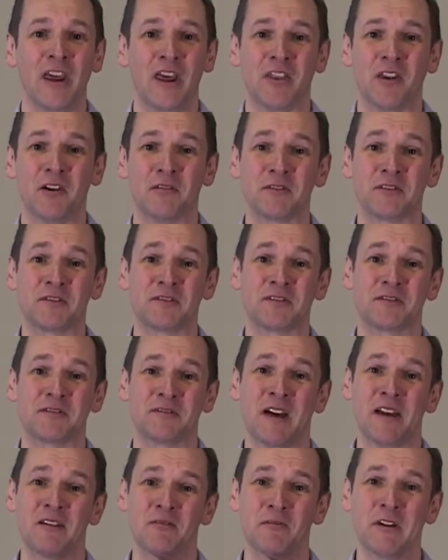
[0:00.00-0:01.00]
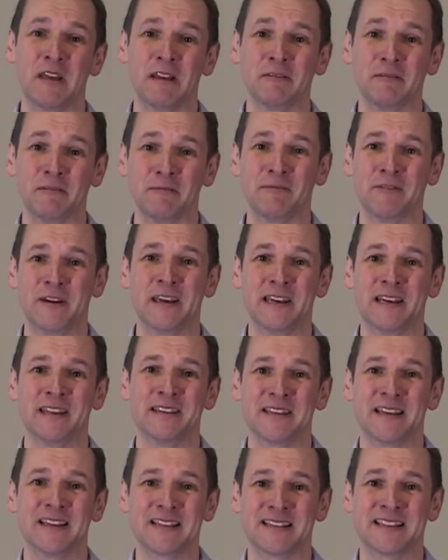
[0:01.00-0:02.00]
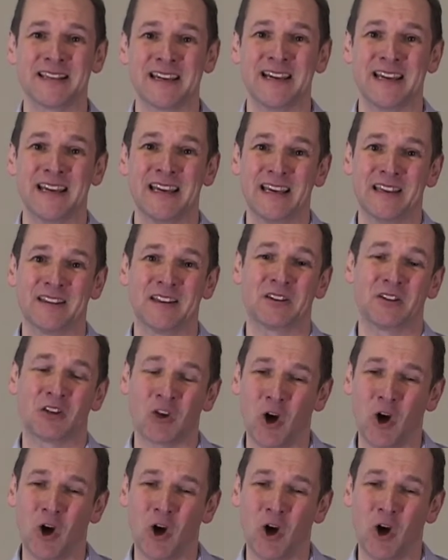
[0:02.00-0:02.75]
there was that real feeling that that